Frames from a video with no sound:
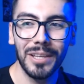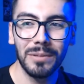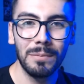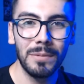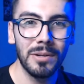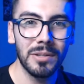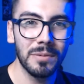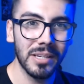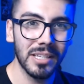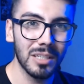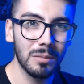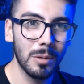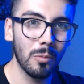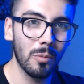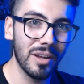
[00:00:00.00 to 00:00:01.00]
we're gonna be doing something a
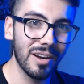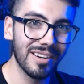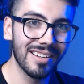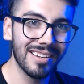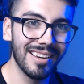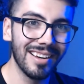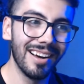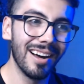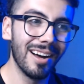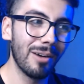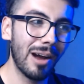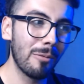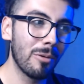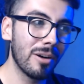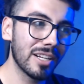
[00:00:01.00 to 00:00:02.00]
little bit weird.
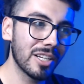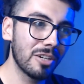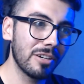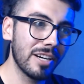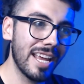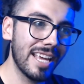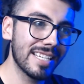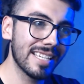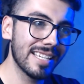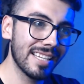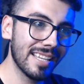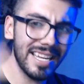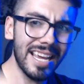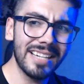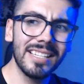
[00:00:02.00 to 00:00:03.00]
I want to create
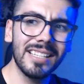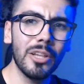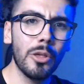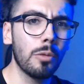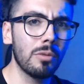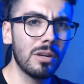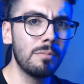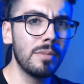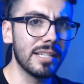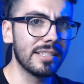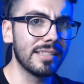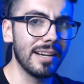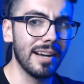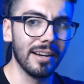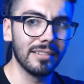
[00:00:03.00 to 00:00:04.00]
technically 3 beats
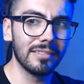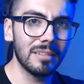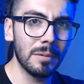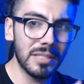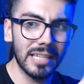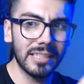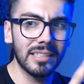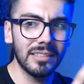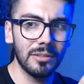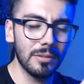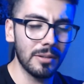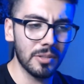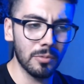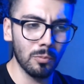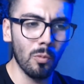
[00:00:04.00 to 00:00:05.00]
today. I mean, technically
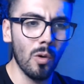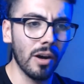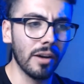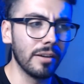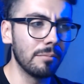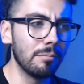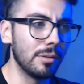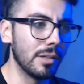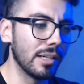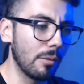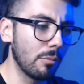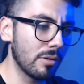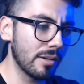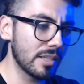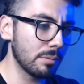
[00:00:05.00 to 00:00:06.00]
it's 1, but I
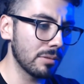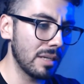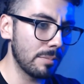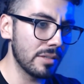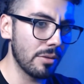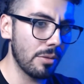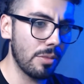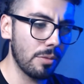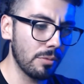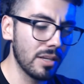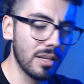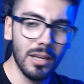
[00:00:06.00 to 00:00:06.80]
want to split up into 3.